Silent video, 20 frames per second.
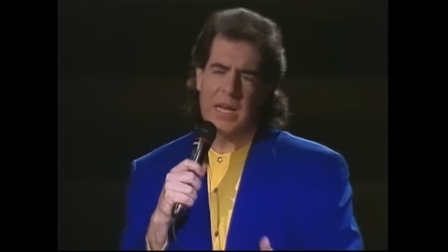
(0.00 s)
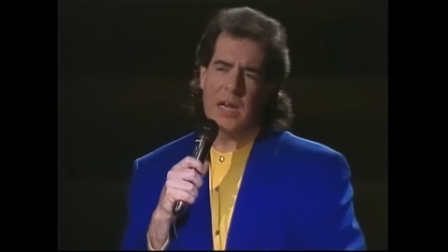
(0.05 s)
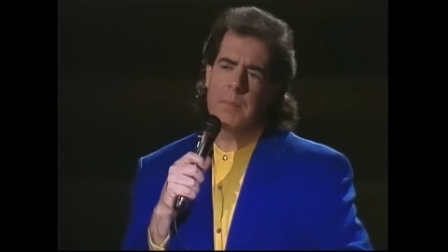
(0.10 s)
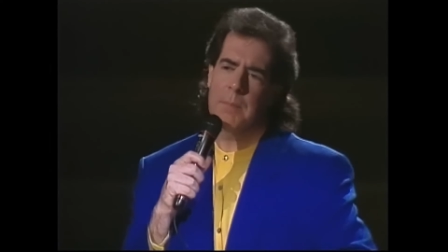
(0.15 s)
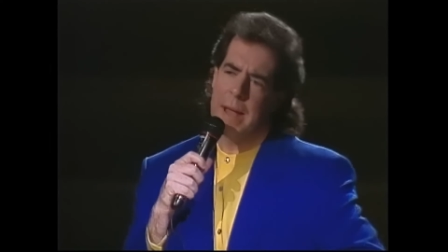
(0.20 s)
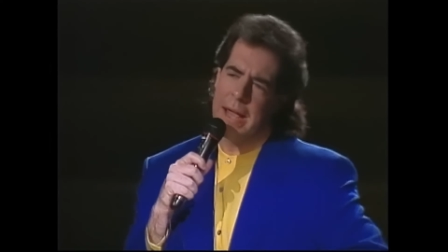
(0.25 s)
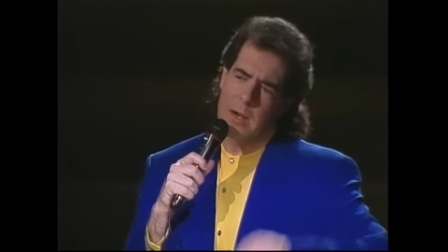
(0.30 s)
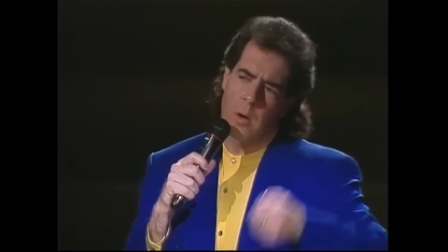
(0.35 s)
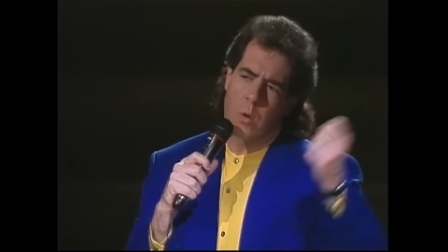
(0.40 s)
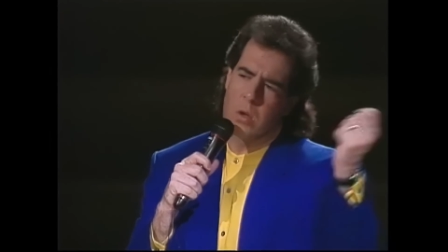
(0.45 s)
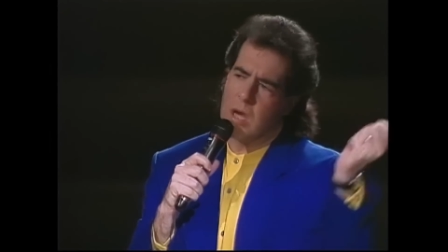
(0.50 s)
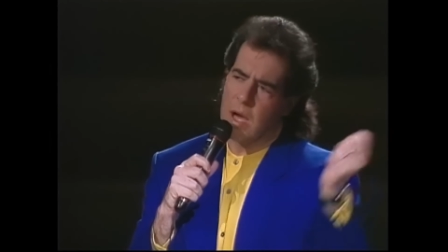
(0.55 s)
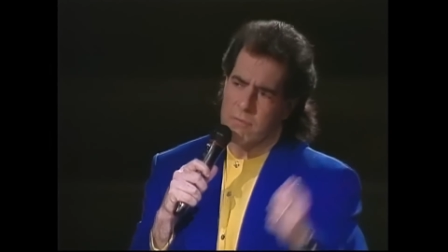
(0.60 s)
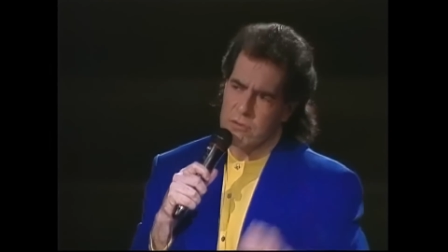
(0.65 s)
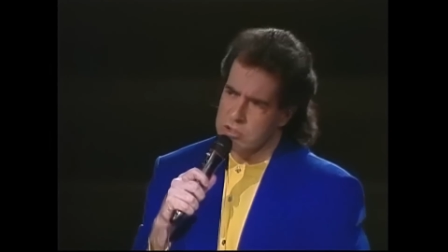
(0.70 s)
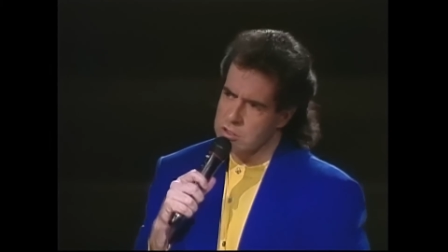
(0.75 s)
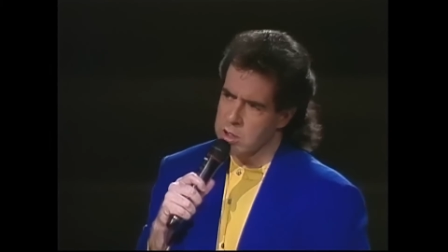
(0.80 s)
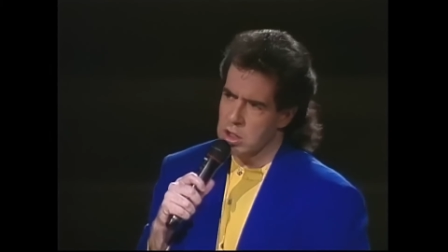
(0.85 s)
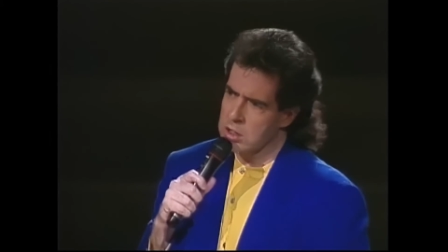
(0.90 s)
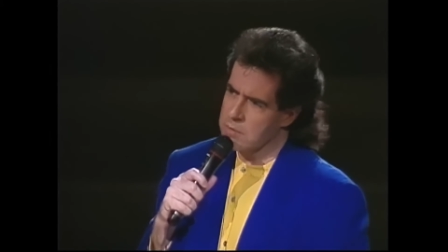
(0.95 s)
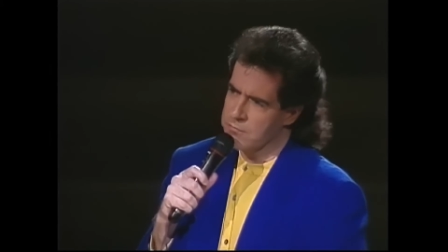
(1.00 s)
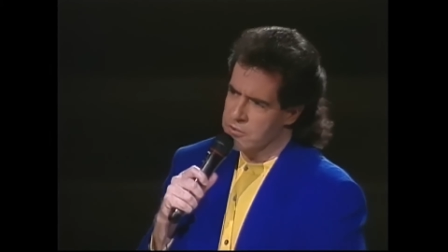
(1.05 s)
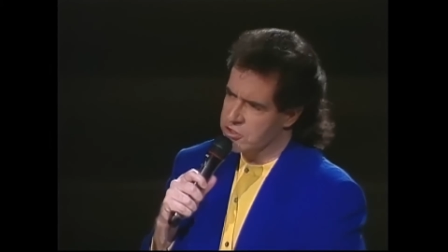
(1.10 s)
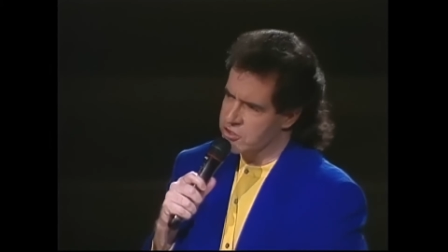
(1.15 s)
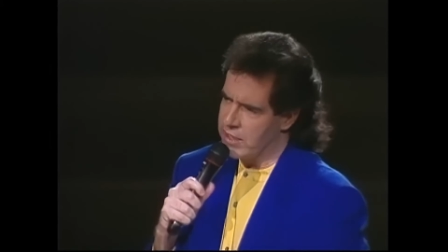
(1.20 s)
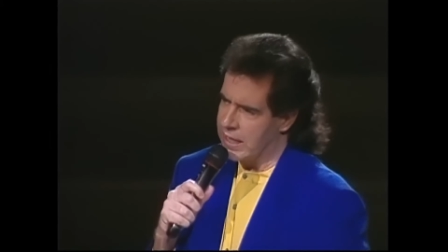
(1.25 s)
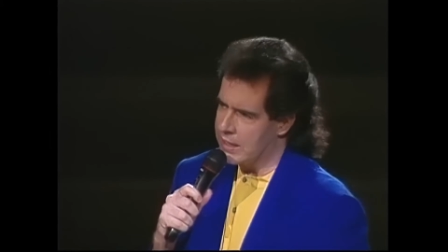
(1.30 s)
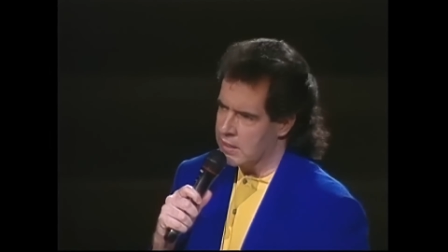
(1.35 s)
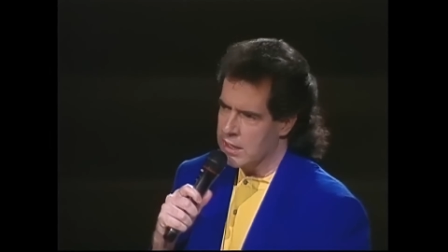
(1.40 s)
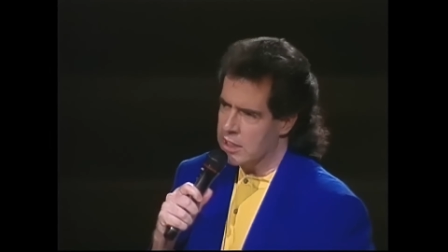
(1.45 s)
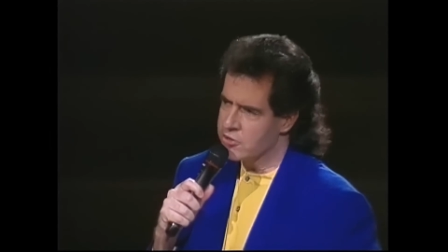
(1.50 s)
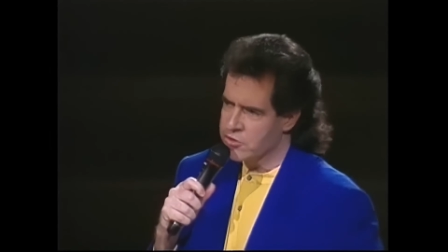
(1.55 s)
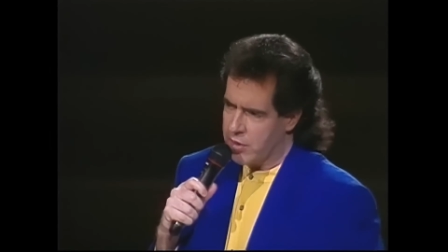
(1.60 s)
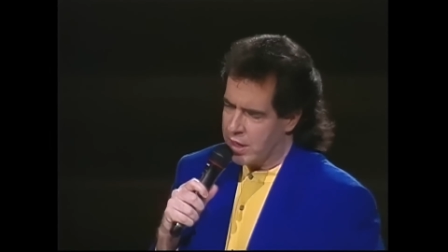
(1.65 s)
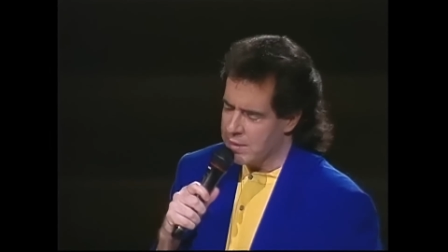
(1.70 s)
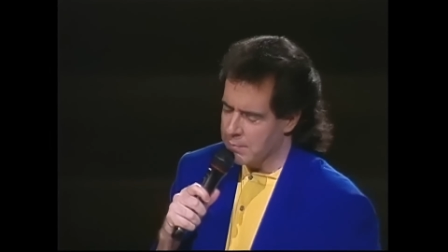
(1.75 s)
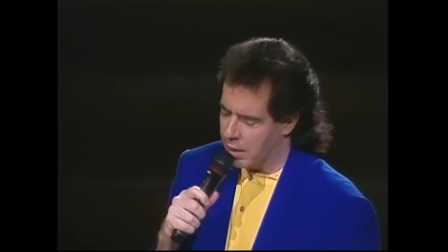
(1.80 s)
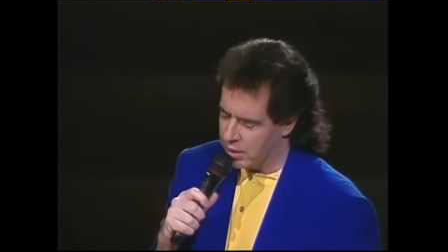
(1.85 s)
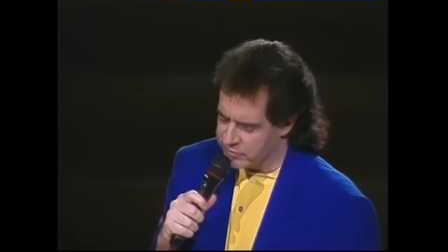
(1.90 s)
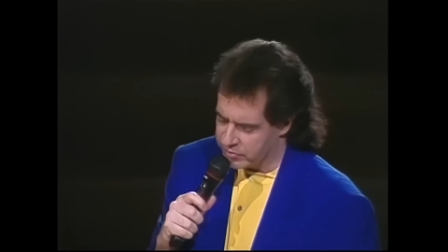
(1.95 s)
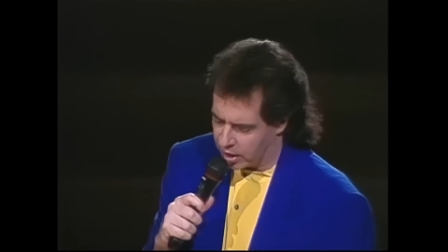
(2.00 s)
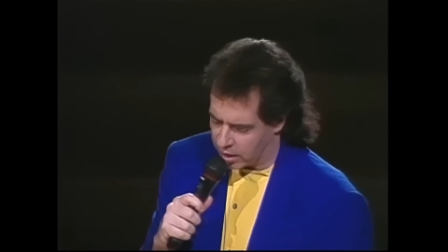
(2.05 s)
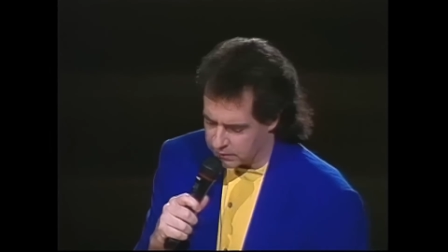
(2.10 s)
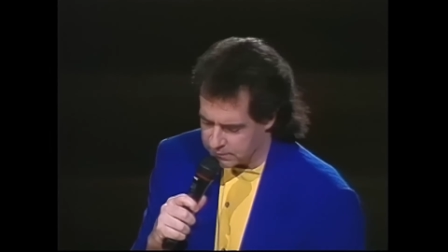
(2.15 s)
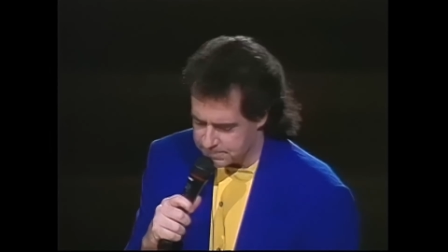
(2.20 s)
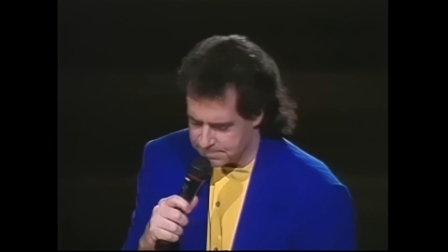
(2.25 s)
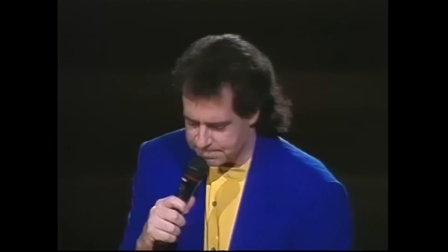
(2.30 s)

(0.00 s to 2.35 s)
up manhole covers looking for Satan. I strained myself.